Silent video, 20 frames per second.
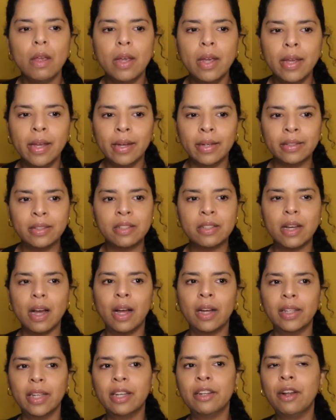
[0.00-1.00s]
And
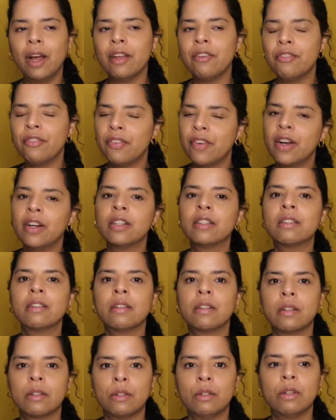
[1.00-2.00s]
I, it, I felt a
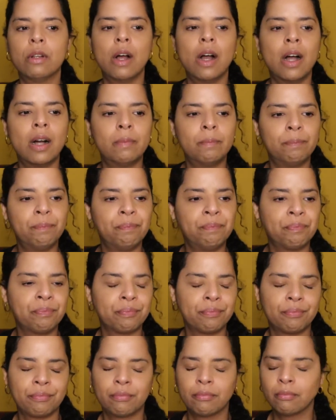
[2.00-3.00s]
little, um,
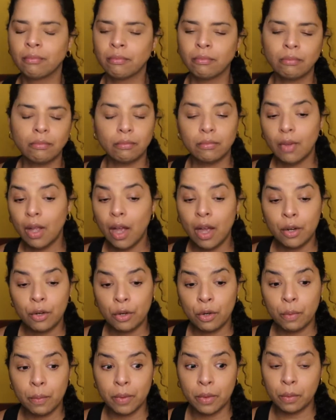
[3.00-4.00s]
I
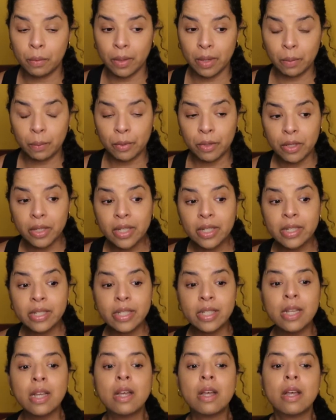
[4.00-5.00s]
don't know what the right word
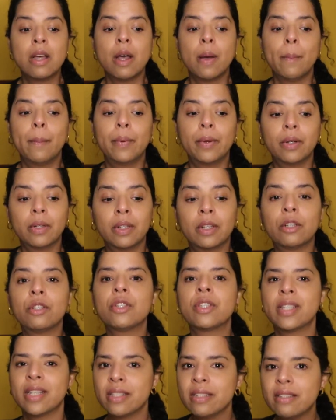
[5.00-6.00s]
is, but a little
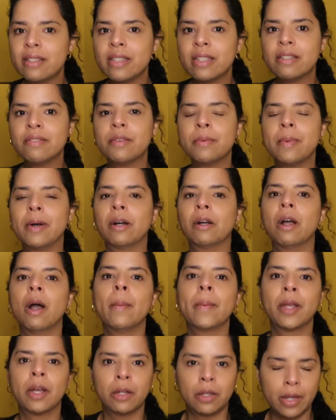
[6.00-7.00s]
sensitive about
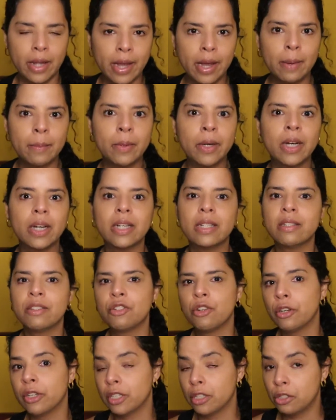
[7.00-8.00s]
coming on camera and
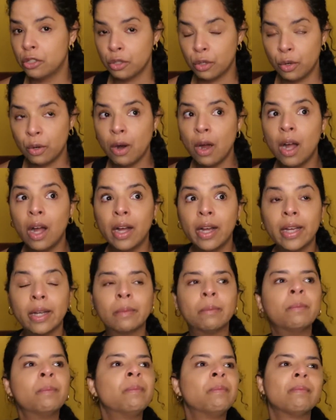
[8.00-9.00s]
starting to cry.
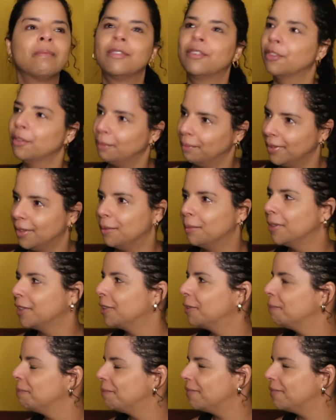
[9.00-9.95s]
So here we go.